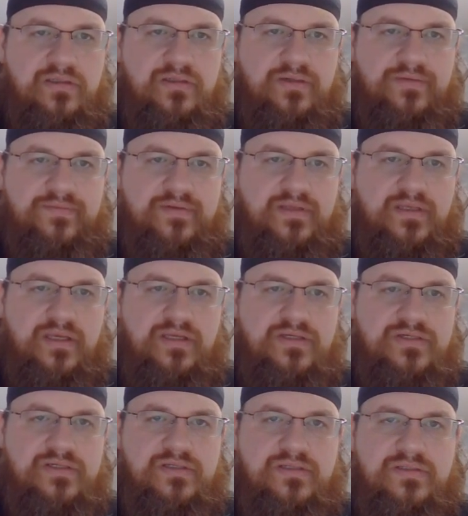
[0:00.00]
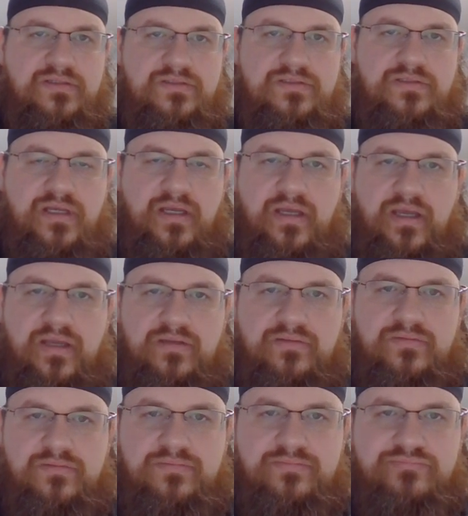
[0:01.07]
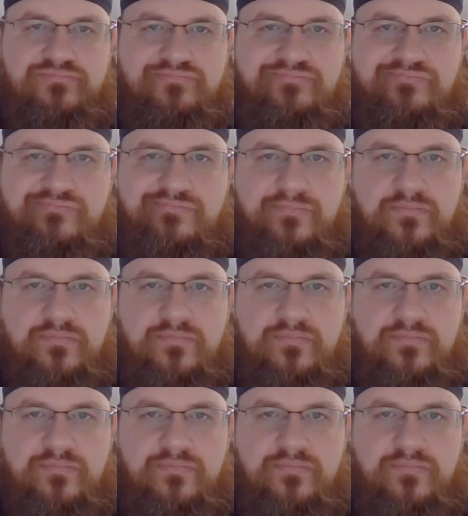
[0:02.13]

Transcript: Notifications. I, I, mm.